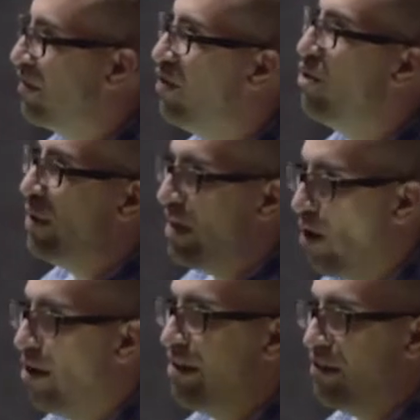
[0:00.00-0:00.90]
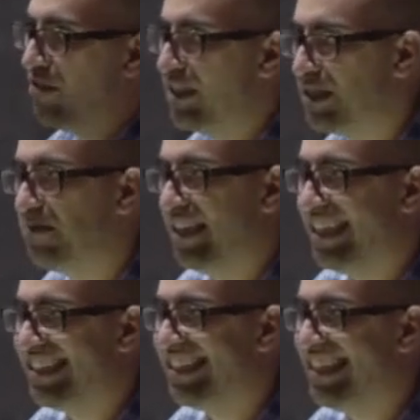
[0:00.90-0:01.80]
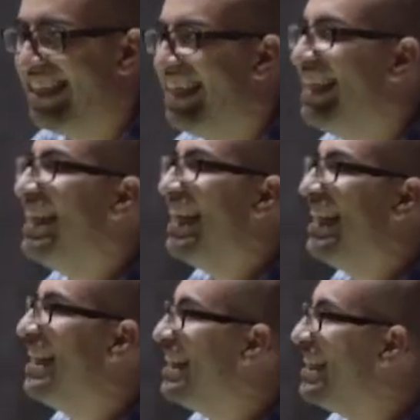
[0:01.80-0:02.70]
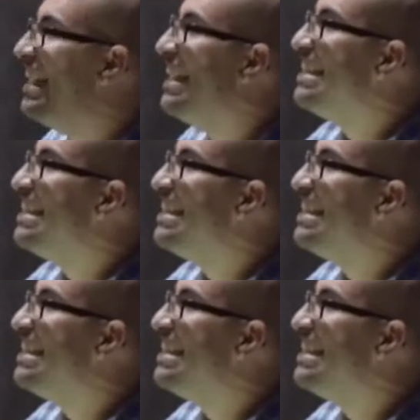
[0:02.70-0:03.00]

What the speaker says: of who we are in the first place, and